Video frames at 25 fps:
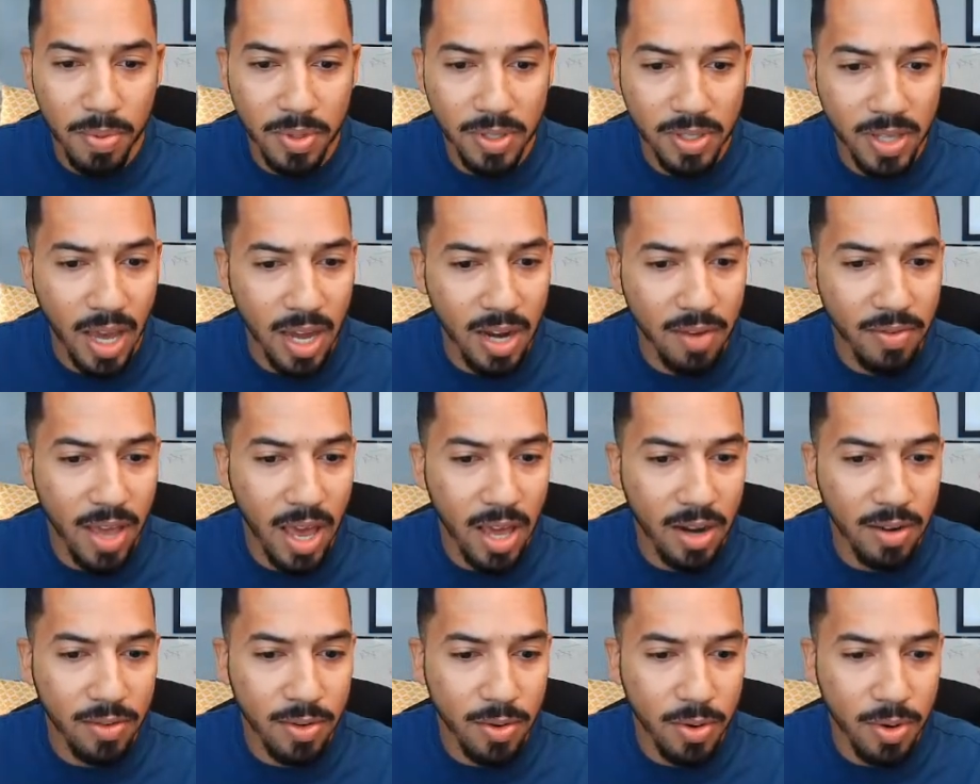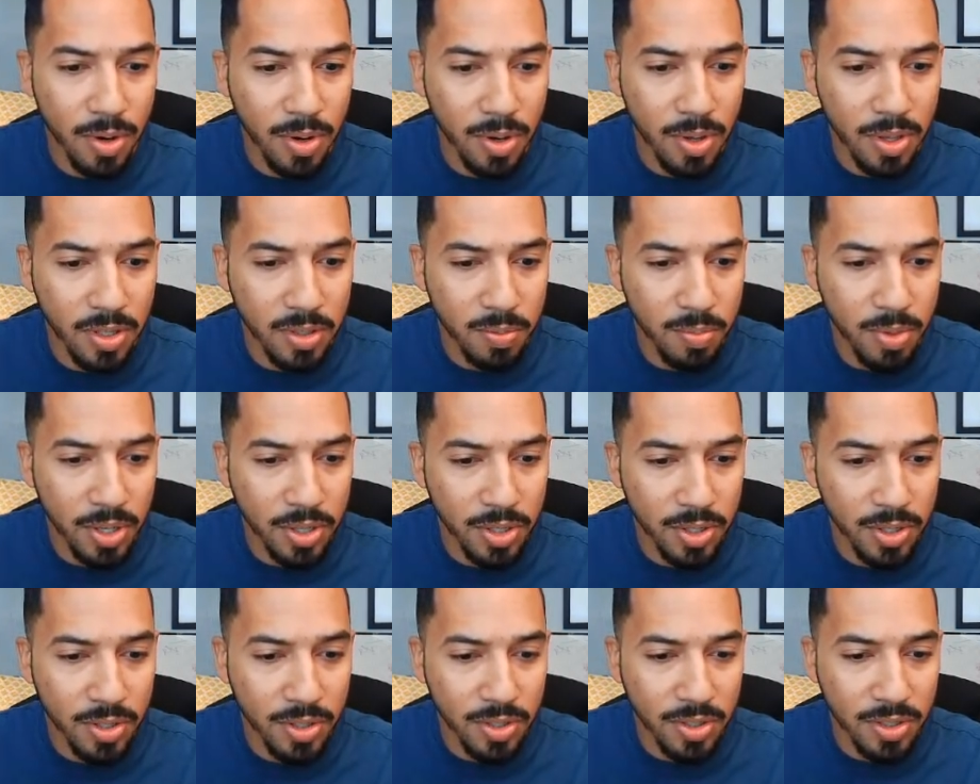It's kind of out of order, these
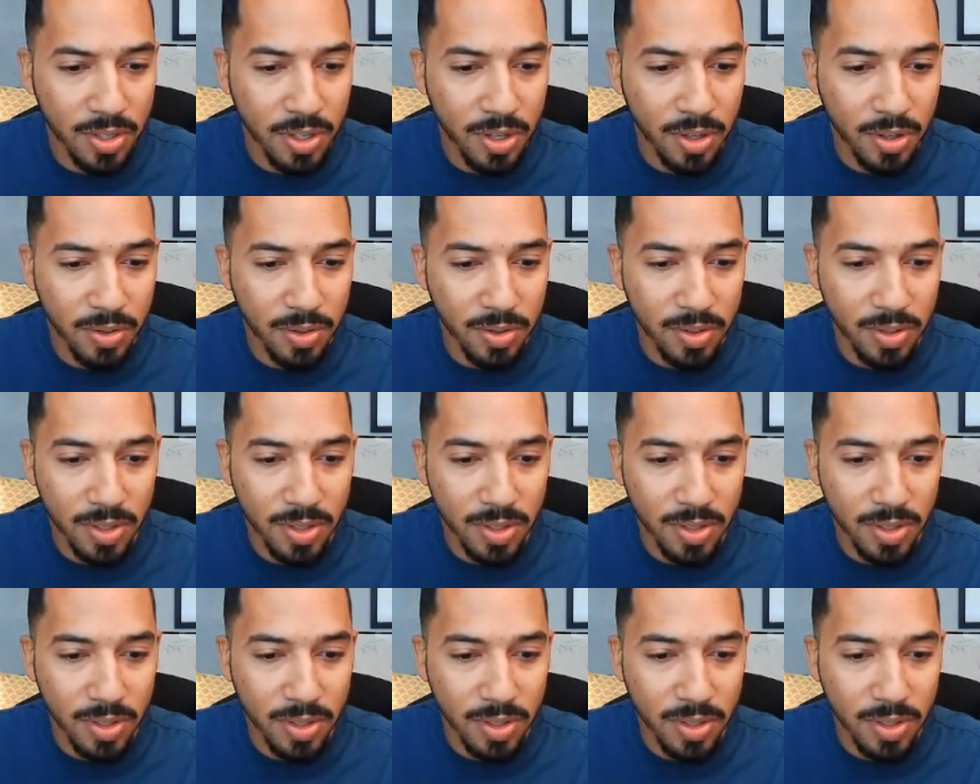pictures, so